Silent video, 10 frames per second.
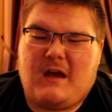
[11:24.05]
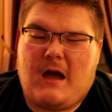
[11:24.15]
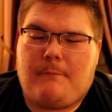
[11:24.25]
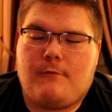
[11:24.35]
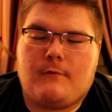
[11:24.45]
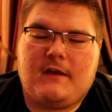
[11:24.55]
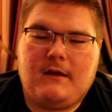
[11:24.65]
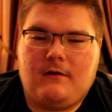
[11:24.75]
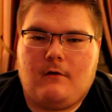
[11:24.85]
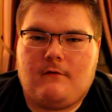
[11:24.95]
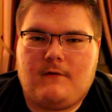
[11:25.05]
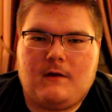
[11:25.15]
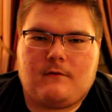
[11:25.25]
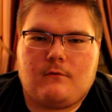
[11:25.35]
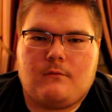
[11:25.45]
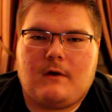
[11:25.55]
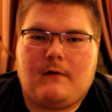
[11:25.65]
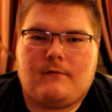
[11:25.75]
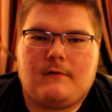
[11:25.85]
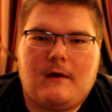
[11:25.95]
Apple keynote event or
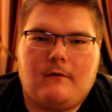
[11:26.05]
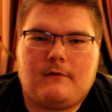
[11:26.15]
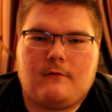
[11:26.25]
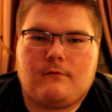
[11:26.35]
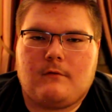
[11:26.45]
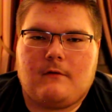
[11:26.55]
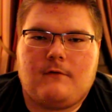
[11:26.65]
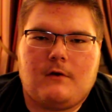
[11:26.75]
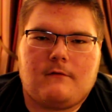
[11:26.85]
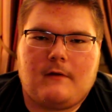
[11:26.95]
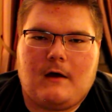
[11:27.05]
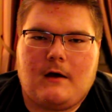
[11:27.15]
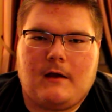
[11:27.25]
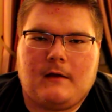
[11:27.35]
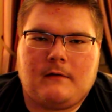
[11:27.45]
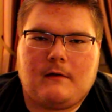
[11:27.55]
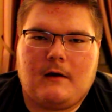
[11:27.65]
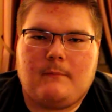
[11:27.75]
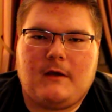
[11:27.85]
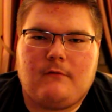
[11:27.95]
whatever. That right there was one of the videos that I
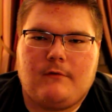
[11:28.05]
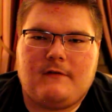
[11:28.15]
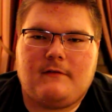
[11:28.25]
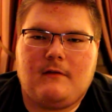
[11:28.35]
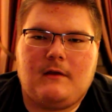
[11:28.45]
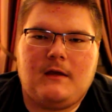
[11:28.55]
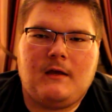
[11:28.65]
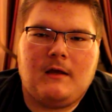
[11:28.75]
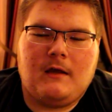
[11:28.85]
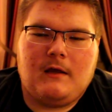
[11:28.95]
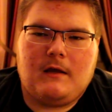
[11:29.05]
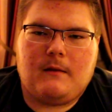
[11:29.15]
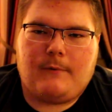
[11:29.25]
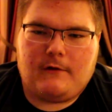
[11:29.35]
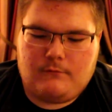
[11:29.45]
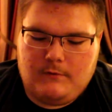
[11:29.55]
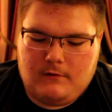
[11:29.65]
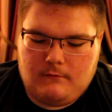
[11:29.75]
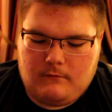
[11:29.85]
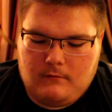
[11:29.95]
kind of made recently, the past
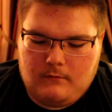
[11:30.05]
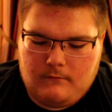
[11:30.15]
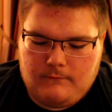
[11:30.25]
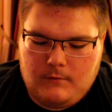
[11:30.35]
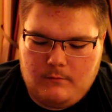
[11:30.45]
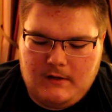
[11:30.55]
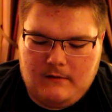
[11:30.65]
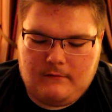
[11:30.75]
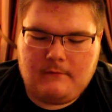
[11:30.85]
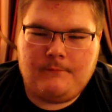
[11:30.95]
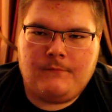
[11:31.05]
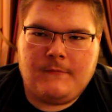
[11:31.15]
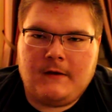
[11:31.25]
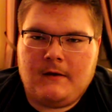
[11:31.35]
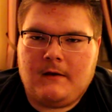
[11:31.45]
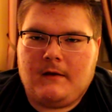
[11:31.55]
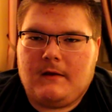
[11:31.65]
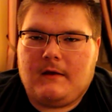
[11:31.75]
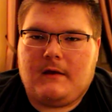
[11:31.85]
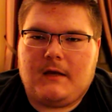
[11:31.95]
week or few weeks.
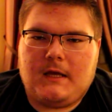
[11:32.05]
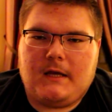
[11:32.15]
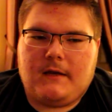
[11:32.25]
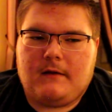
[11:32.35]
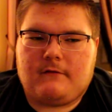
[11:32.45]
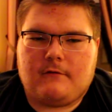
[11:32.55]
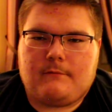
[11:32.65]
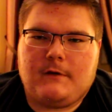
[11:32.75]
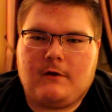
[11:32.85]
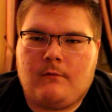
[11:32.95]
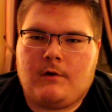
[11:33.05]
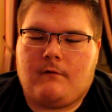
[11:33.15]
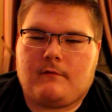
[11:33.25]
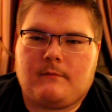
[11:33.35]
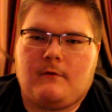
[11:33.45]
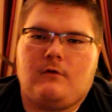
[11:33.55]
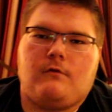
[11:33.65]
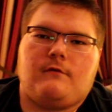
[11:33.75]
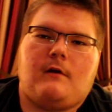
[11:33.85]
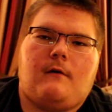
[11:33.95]
And it's just me going over some of the new
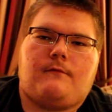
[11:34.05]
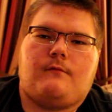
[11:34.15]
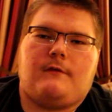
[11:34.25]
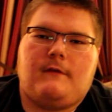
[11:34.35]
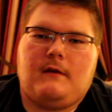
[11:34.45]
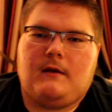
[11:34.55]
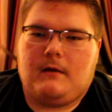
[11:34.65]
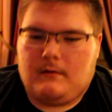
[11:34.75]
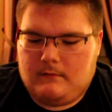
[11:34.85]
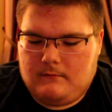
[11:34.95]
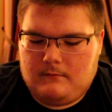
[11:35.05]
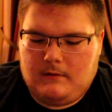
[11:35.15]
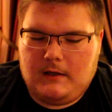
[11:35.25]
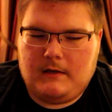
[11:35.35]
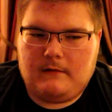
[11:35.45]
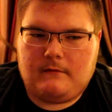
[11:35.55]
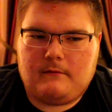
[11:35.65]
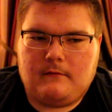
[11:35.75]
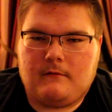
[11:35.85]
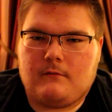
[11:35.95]
stuff with the
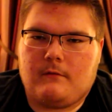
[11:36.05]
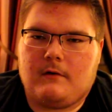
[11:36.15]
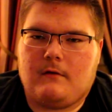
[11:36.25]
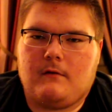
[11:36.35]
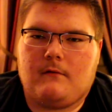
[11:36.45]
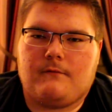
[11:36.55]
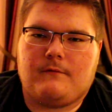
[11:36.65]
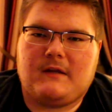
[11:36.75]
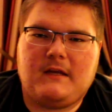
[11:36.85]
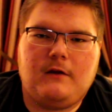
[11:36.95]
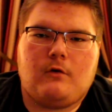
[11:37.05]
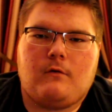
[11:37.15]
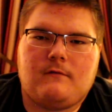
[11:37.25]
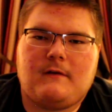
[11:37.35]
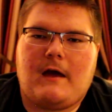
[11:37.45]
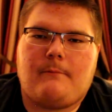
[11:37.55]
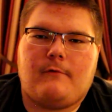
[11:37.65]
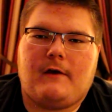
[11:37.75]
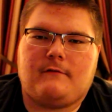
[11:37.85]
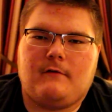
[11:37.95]
latest sort of keynote that
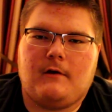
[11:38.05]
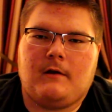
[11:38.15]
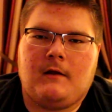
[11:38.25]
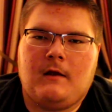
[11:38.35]
Apple has done.